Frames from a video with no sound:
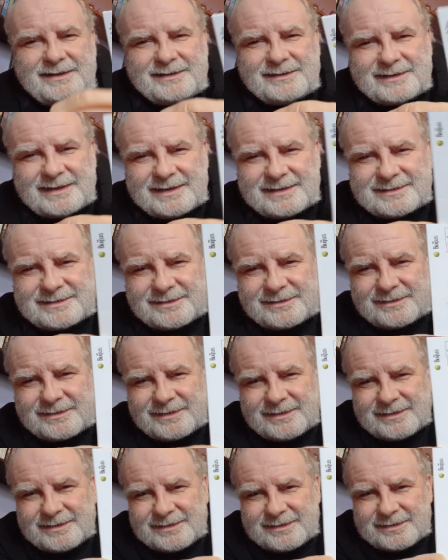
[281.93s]
there's the
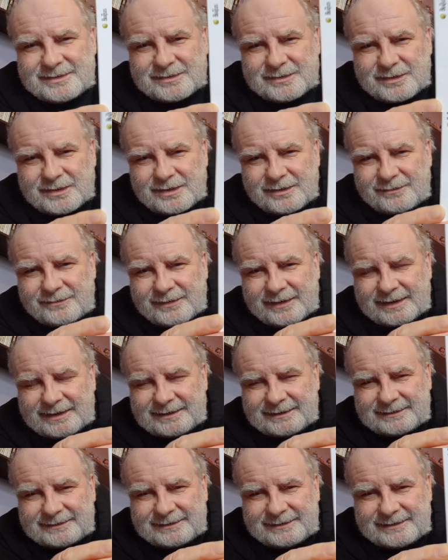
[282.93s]

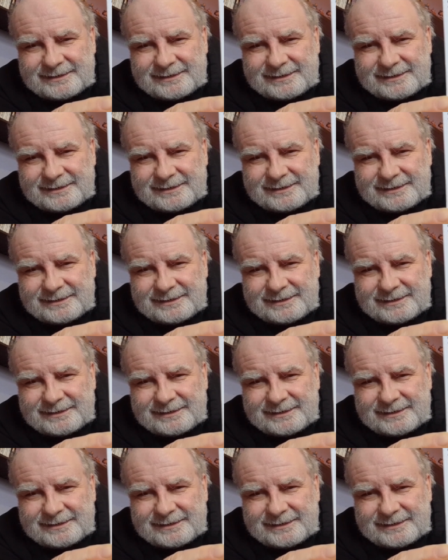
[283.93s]
cover.